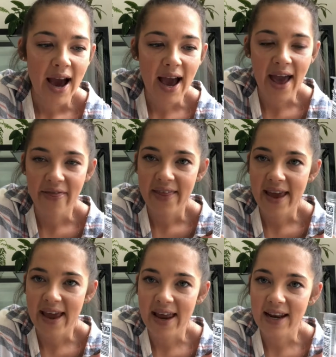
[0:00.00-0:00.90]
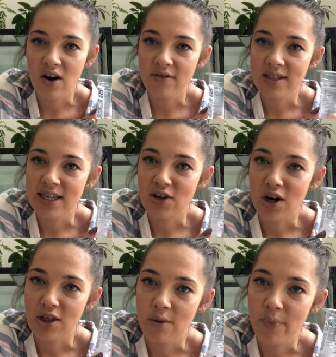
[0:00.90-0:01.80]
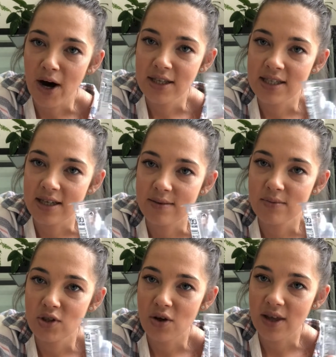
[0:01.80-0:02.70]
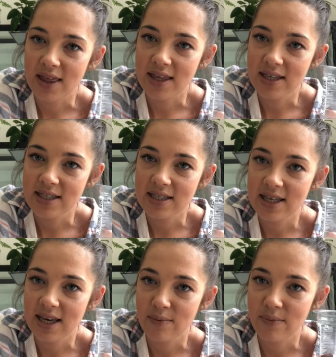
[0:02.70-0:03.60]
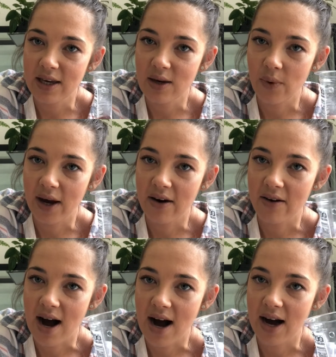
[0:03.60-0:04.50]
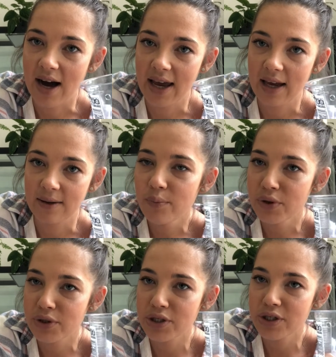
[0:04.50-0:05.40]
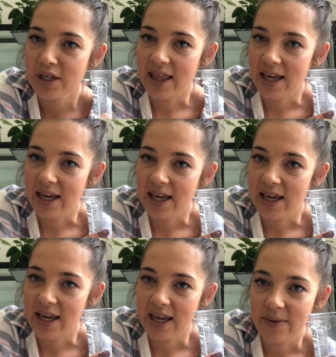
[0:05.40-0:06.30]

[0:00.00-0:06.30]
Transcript: and then obviously not at the bottom, so that this can be where I put the